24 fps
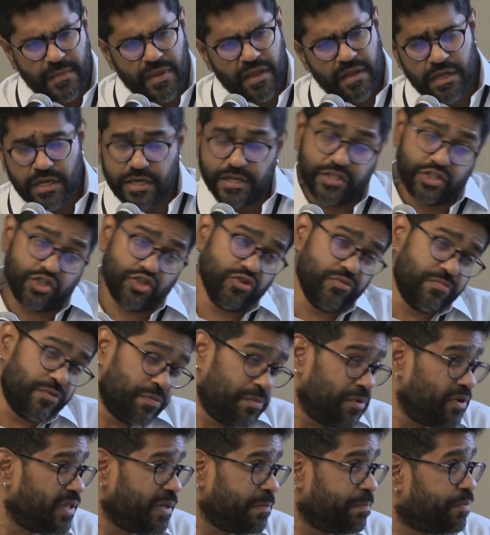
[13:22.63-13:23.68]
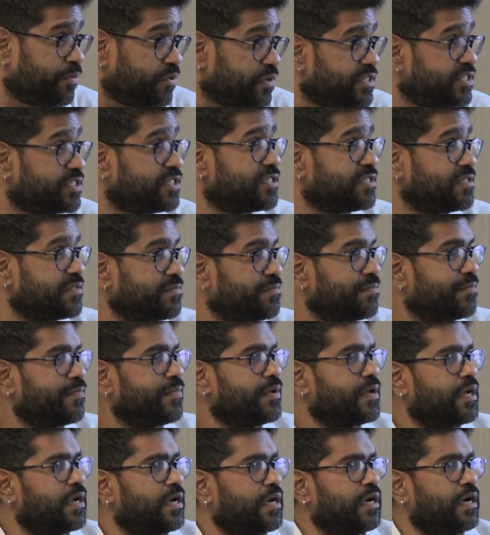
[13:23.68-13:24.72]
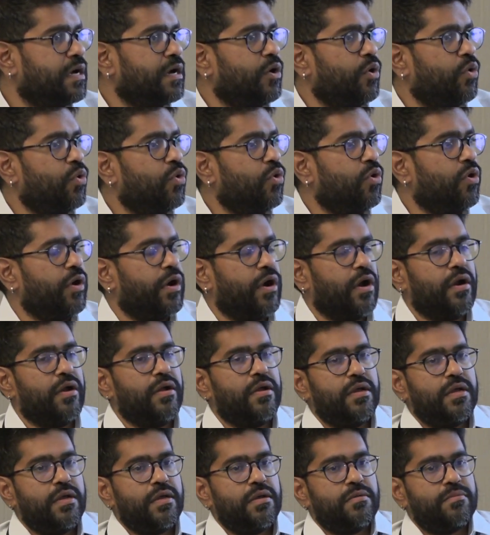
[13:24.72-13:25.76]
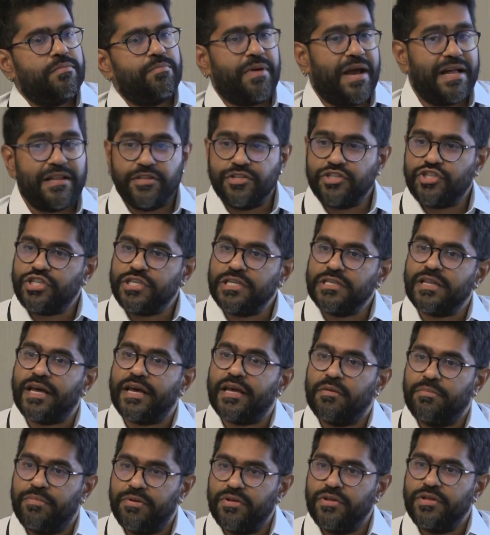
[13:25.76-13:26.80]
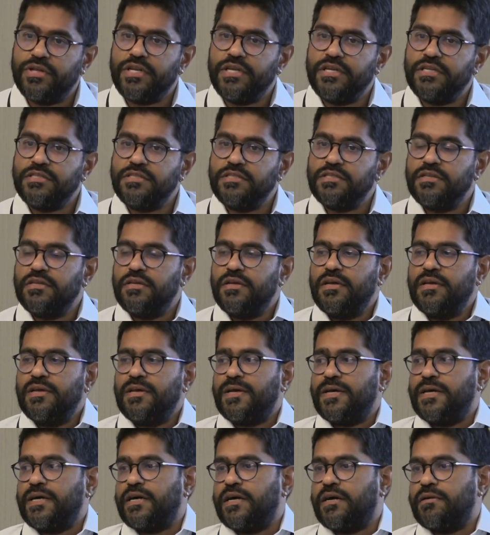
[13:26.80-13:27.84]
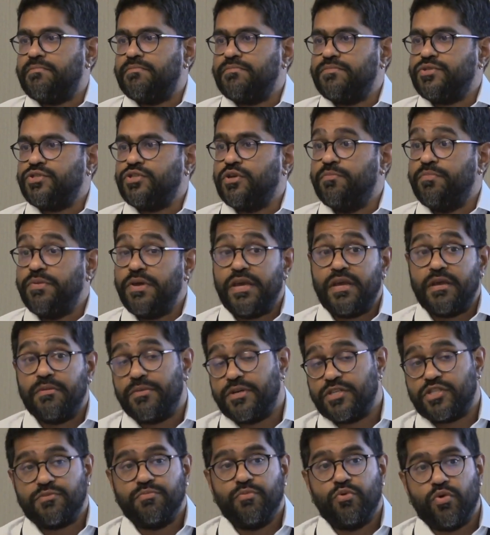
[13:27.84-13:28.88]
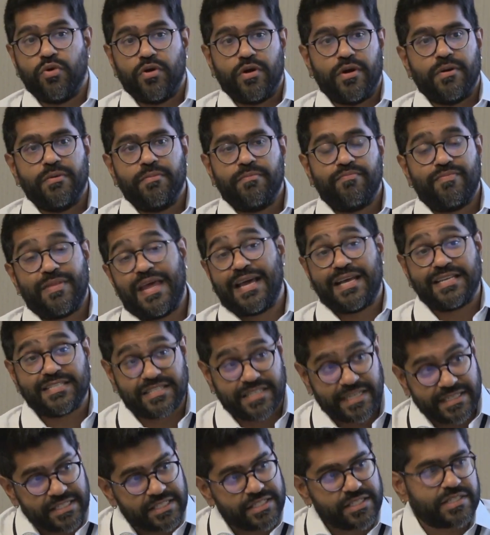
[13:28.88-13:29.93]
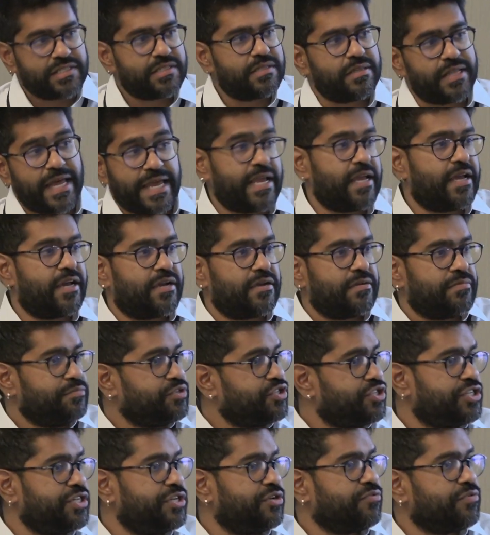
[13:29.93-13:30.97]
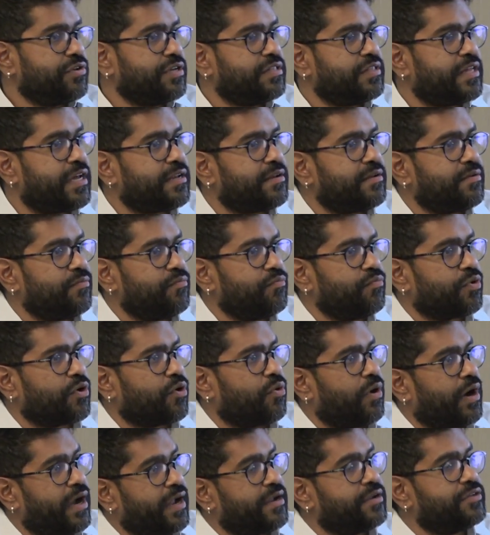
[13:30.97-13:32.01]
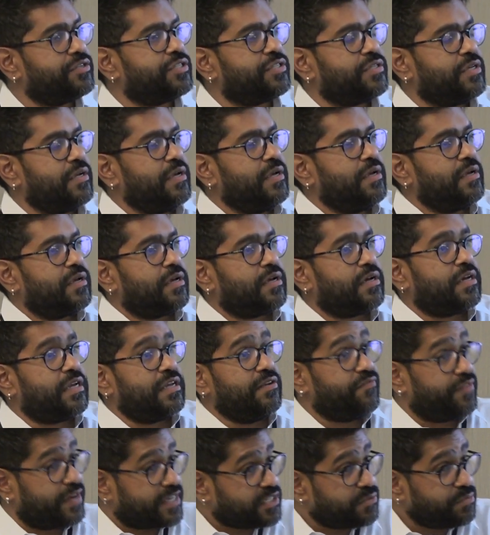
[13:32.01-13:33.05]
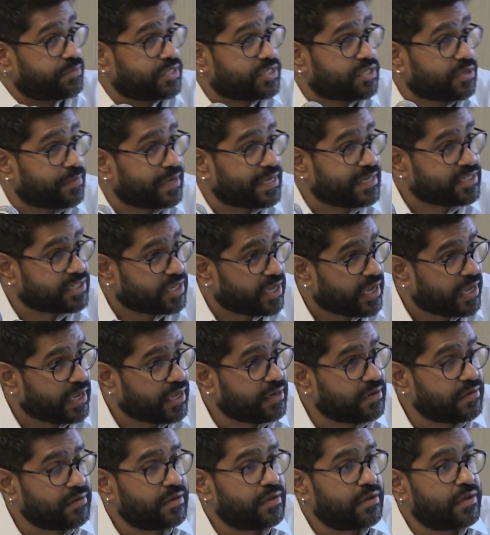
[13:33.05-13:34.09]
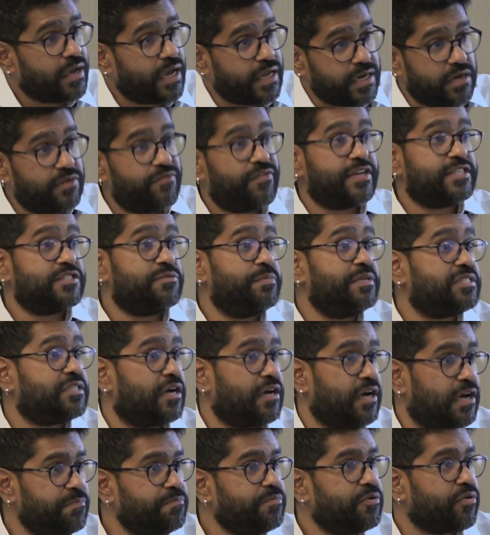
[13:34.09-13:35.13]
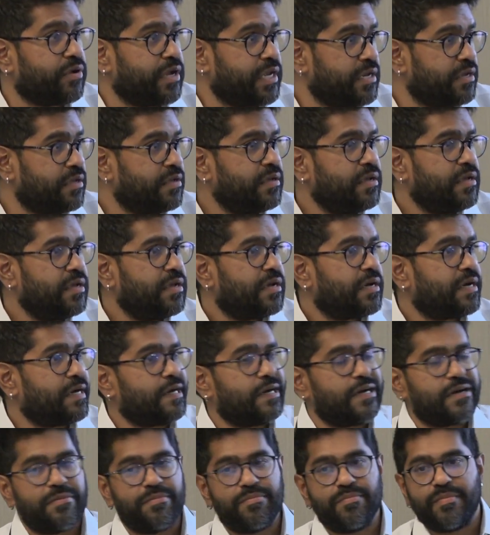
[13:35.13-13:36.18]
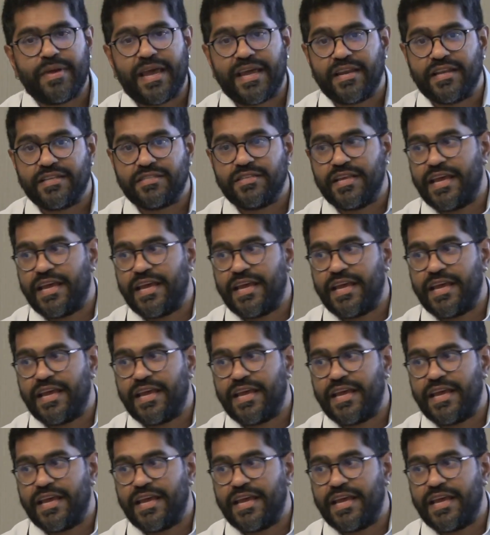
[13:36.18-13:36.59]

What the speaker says: consumable inputs or balance sheet liabilities to being much more assets like machinery that requires investment to maintain and investment to upgrade. And